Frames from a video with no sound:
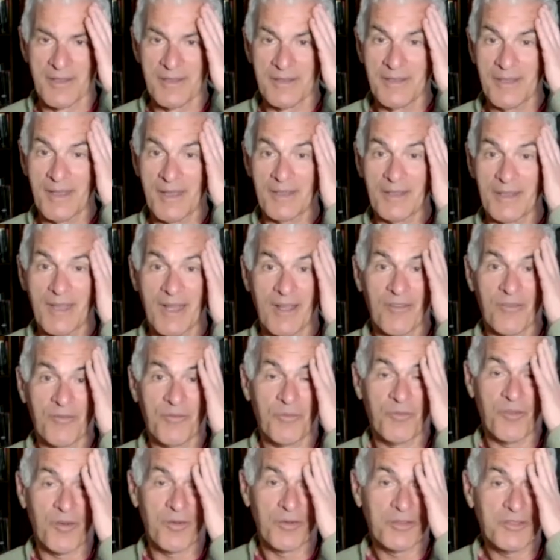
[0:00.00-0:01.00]
Now, a lot of
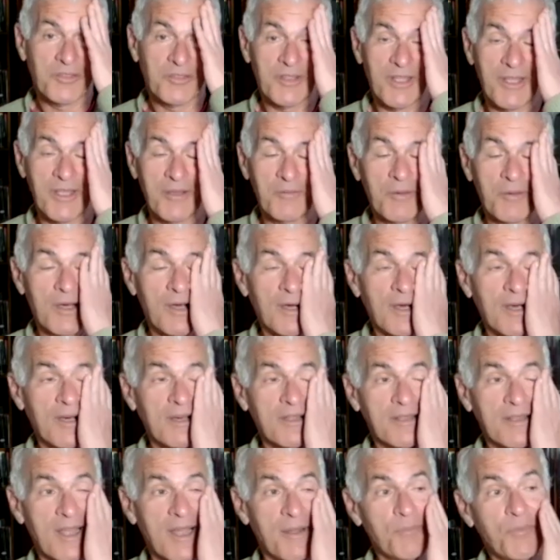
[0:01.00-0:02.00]
folks say,
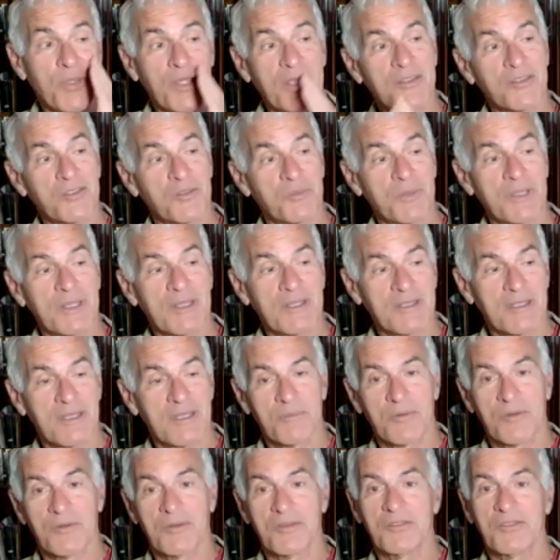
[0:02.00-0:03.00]
well, that makes me a
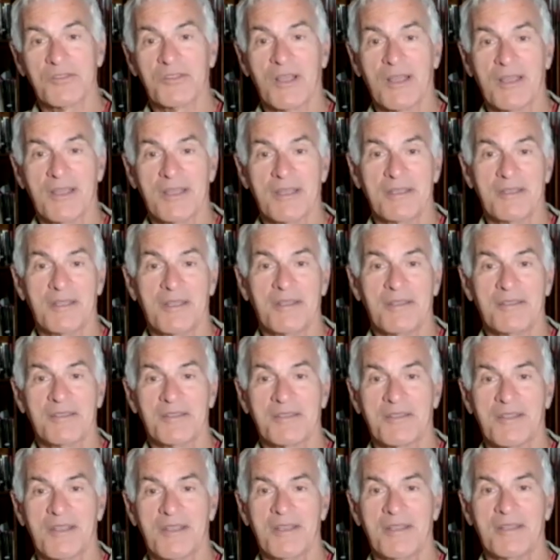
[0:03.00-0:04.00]
liberal
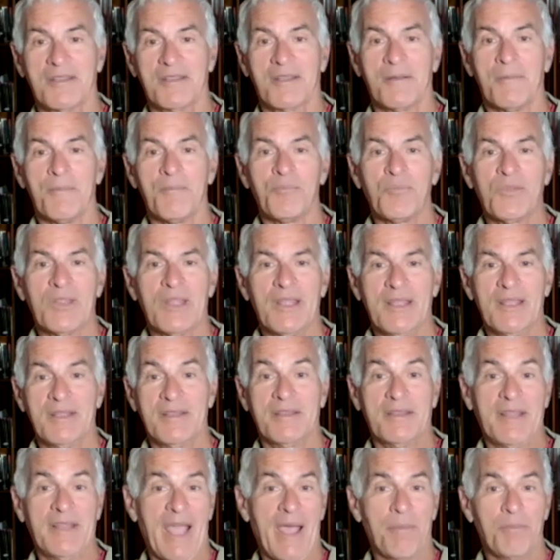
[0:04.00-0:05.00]
Zionist, and
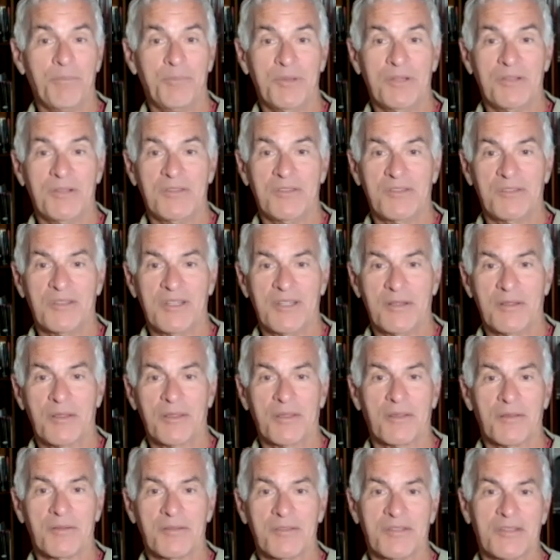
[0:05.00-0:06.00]
it dampens the
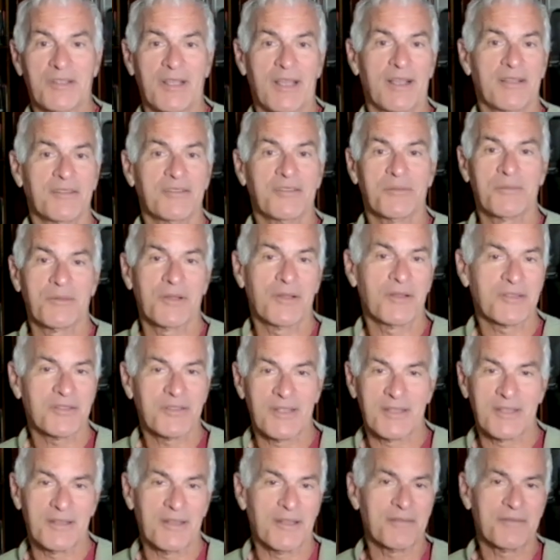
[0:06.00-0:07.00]
enthusiasm because
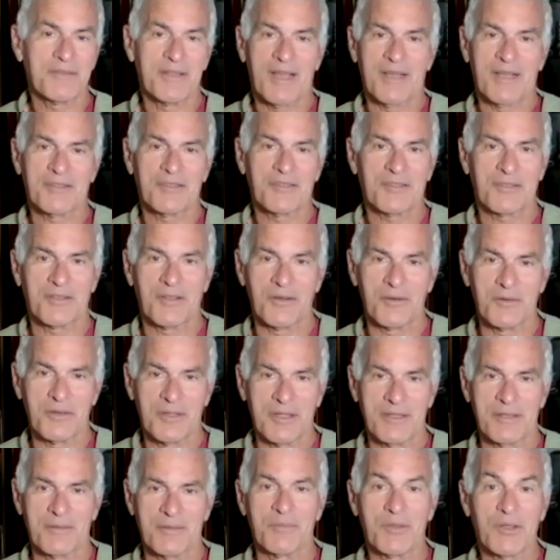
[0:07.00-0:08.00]
they love that
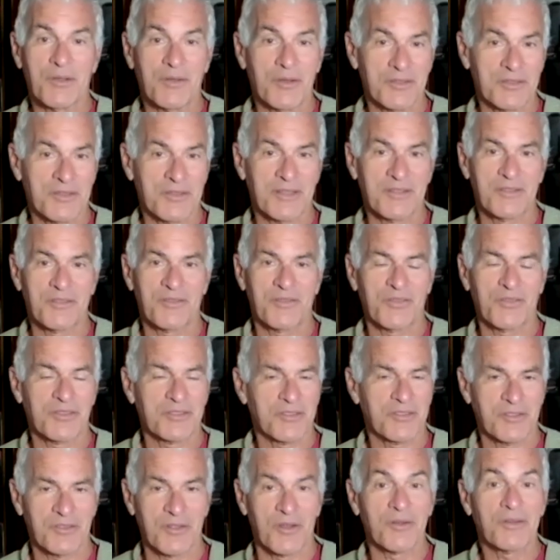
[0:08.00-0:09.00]
slogan, because that
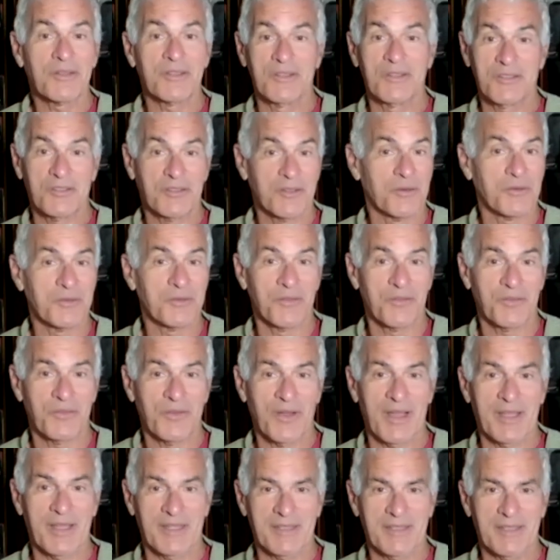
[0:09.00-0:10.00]
slogan is so
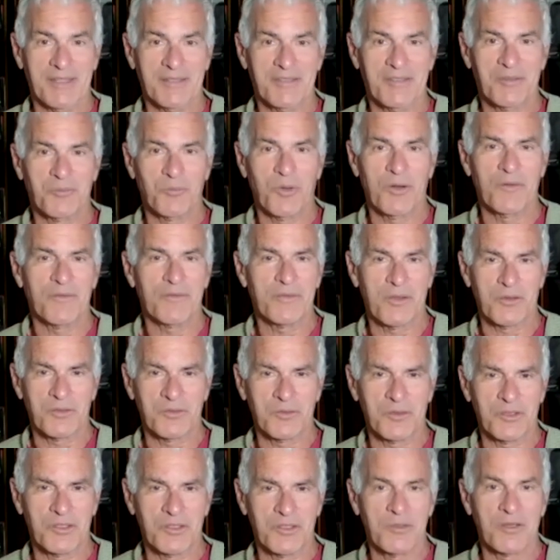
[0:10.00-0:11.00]
defiant. It's one of those
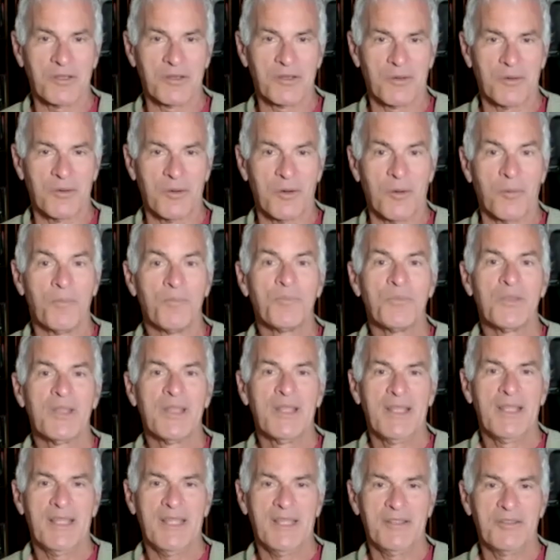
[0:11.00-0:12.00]
that you can call
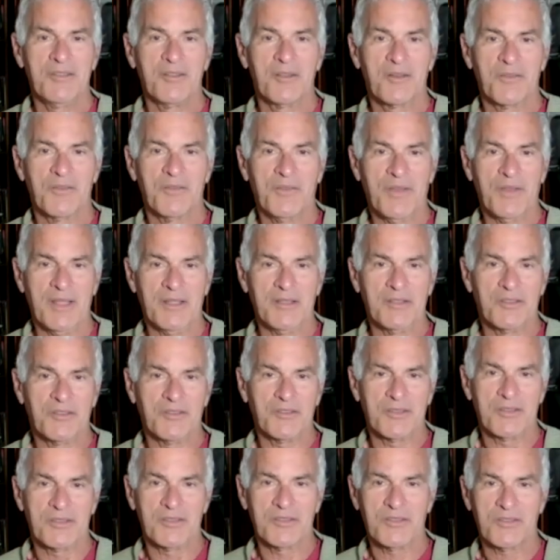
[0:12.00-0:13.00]

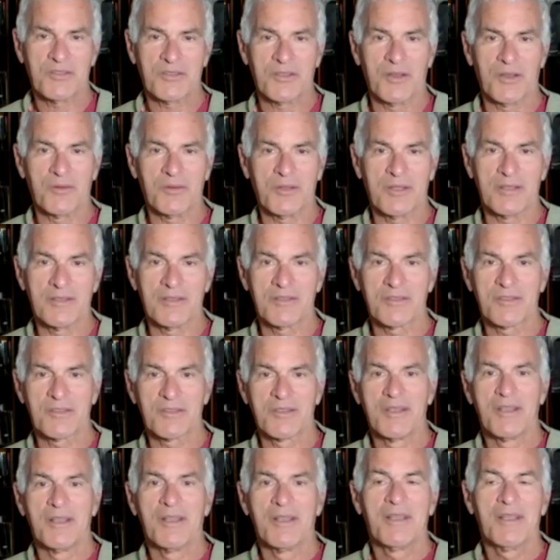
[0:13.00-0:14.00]
in-your-face slogans.
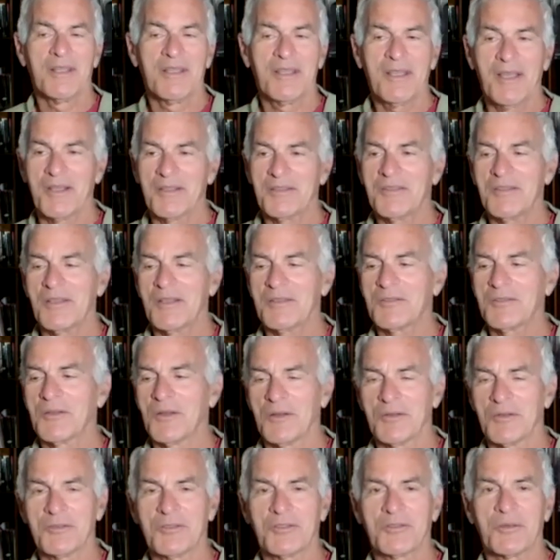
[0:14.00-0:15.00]
Yes, that's
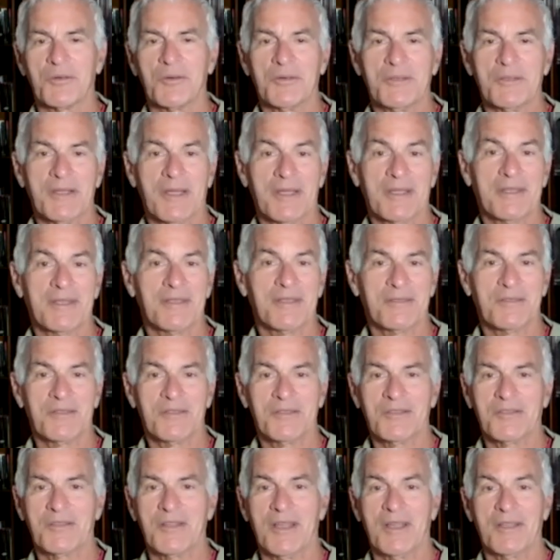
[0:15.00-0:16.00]
all true, and I can
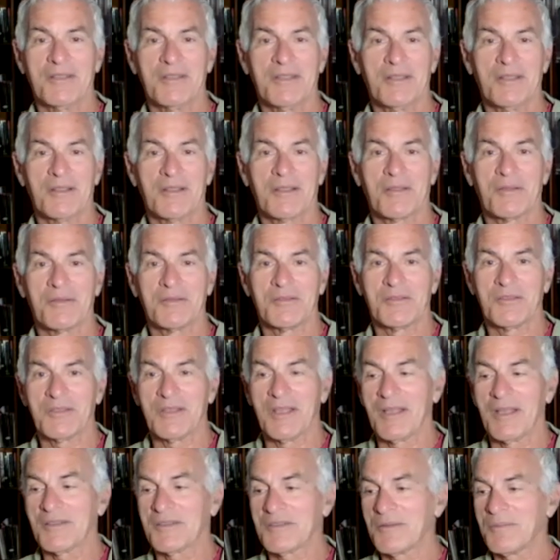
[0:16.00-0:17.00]
understand the
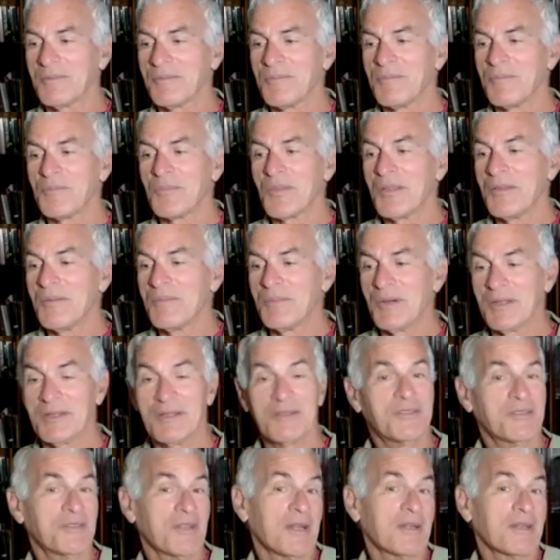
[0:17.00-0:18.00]
enthusiasm, but
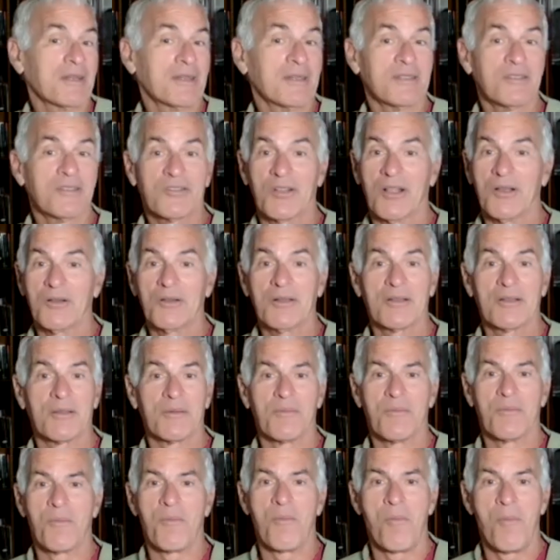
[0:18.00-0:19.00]
it's not a good slogan
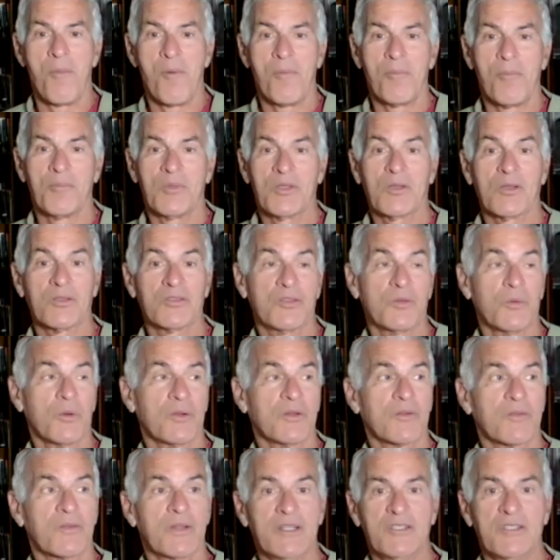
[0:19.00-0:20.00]
because you want
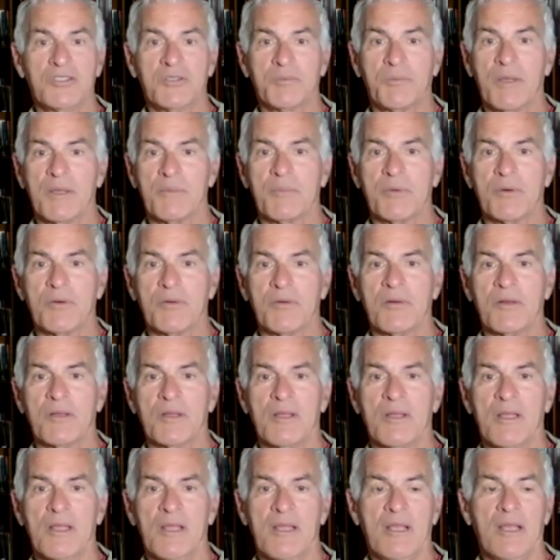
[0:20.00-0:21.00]
to reach people.
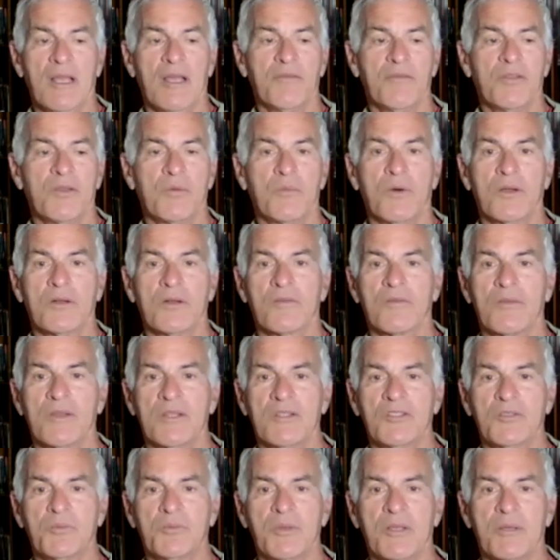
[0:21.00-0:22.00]
And if you want to
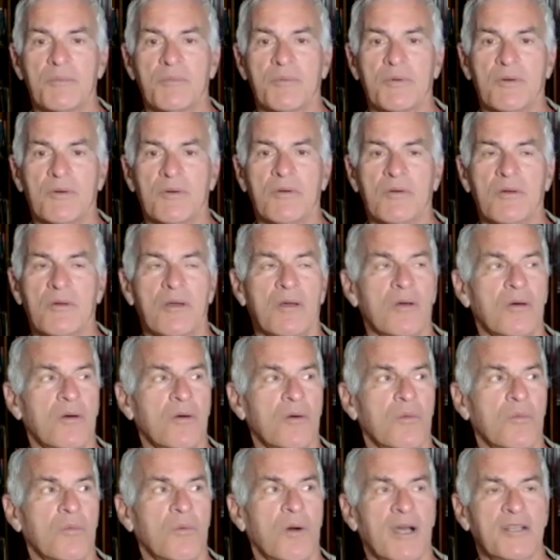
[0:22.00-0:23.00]
reach people,
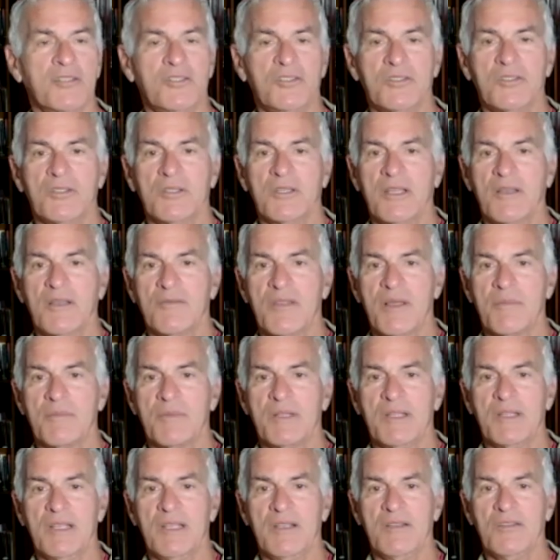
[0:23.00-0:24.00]
why should you give them
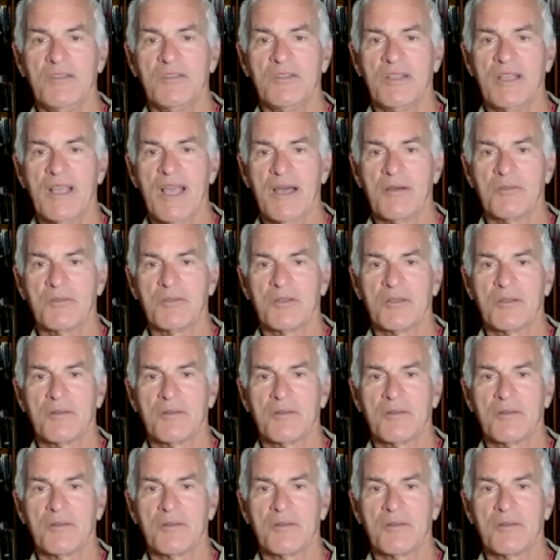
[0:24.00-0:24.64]
an easy out?